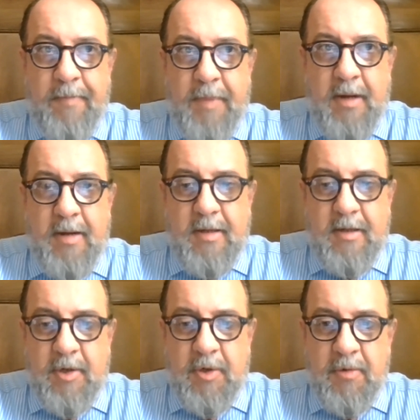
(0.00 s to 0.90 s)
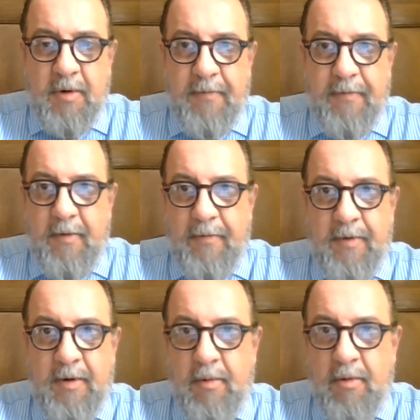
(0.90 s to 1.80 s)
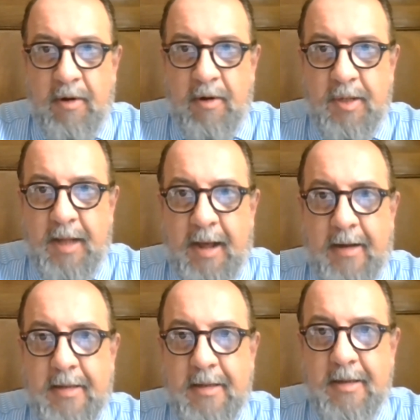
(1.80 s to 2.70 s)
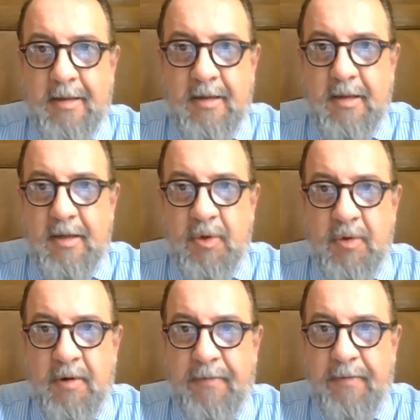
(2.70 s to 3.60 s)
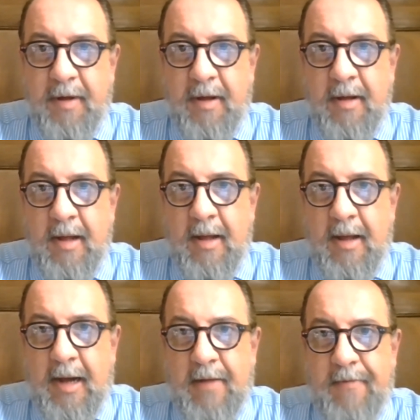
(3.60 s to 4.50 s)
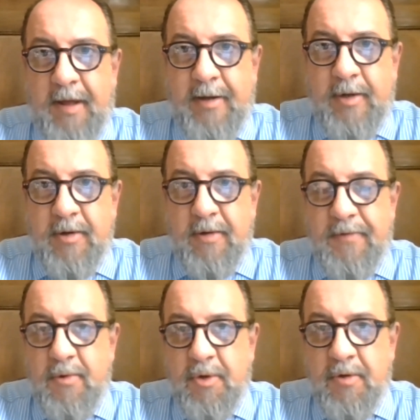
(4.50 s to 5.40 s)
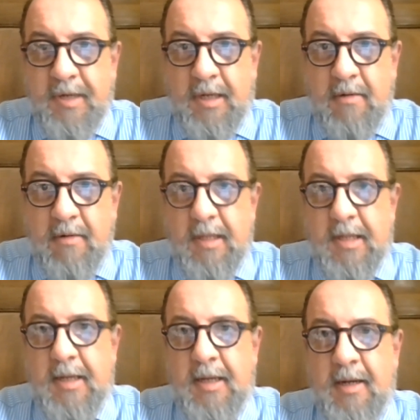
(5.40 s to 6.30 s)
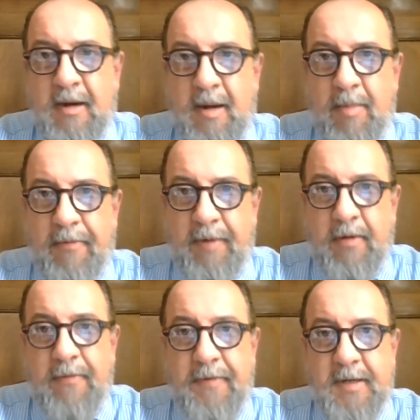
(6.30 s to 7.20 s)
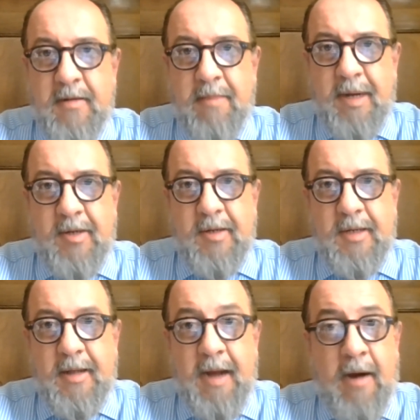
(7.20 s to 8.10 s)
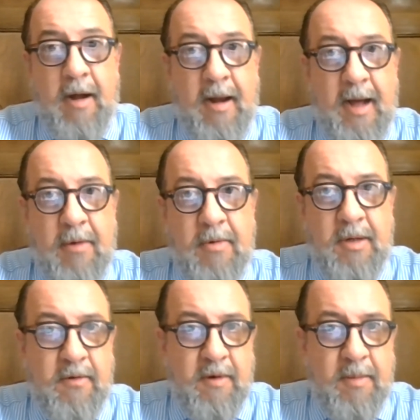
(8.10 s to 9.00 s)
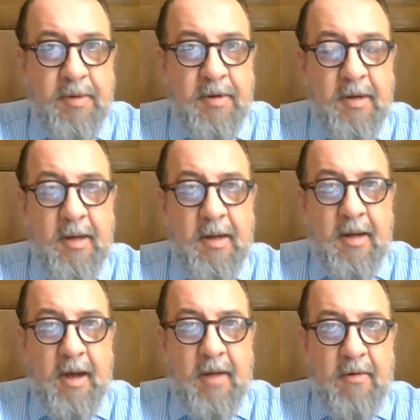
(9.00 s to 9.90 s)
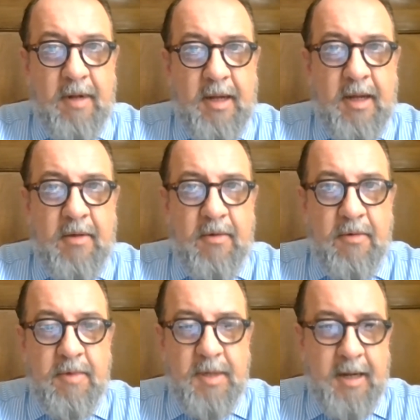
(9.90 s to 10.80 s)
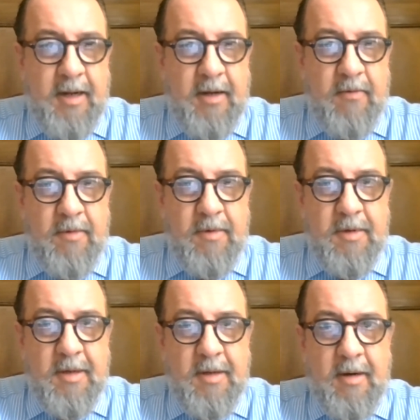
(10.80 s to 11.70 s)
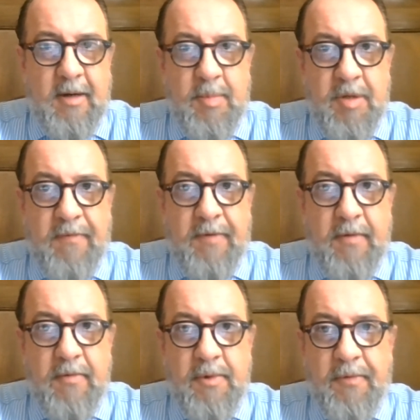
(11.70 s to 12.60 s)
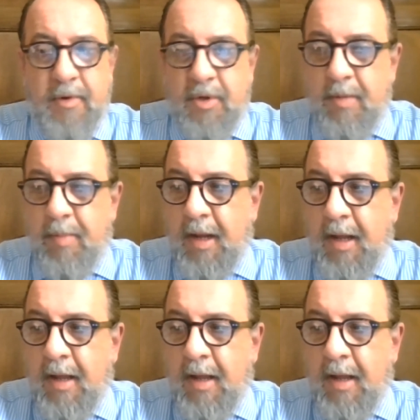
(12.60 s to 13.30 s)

there's the issue of tonnage tax, and there's the issue of alleviation of social security and a number of other fiscal measures that are allowed in Europe under the EU state aid rules. There are specific rules for shipping